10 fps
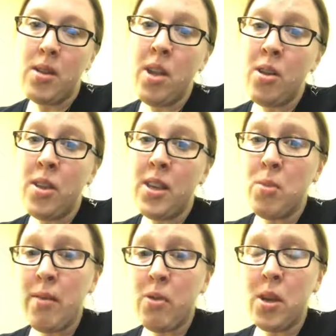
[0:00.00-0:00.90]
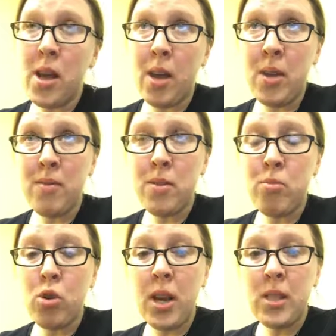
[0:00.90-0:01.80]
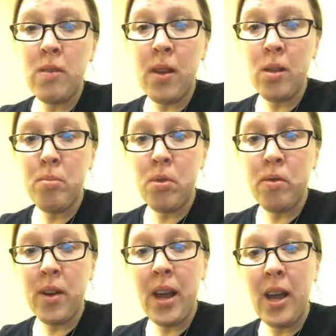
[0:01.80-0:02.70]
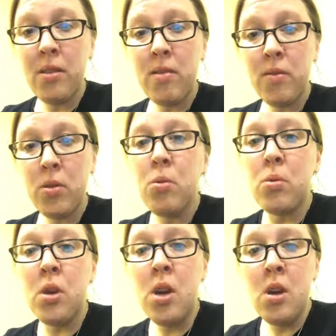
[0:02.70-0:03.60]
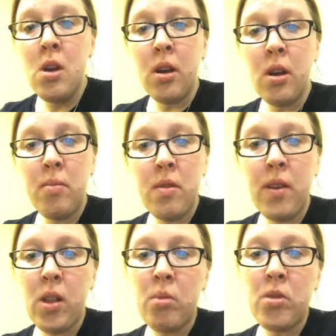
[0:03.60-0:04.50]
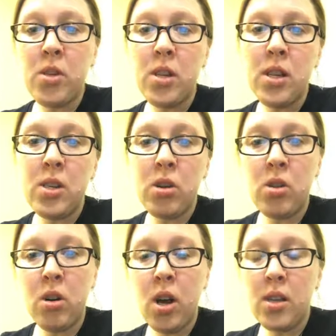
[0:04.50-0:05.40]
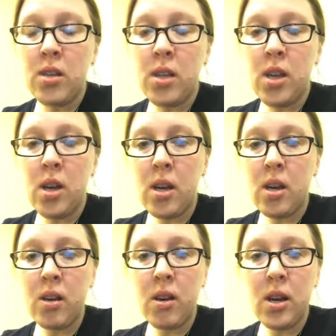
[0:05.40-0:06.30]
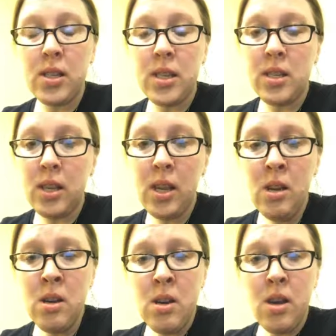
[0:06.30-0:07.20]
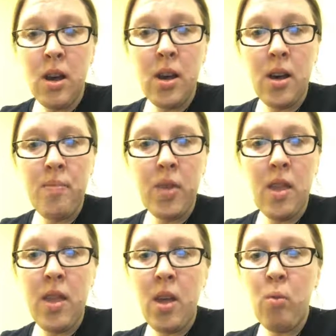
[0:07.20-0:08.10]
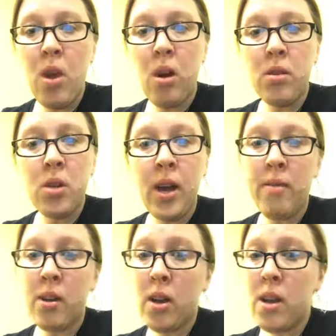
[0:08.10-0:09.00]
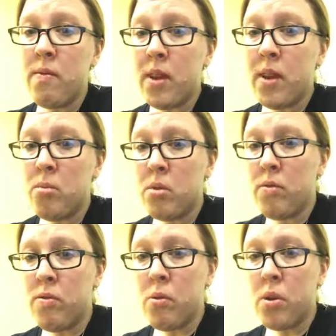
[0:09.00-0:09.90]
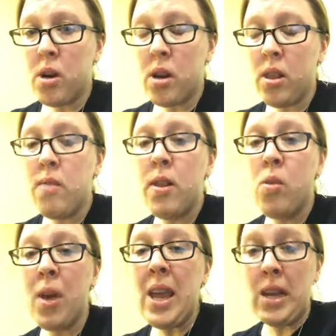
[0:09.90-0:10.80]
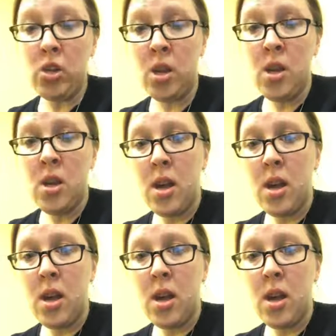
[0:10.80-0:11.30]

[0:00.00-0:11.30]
Some of the other things that we have going on, we have some grants available for healthy food, available in certain districts across DC, and then we also have a grant available for living wage.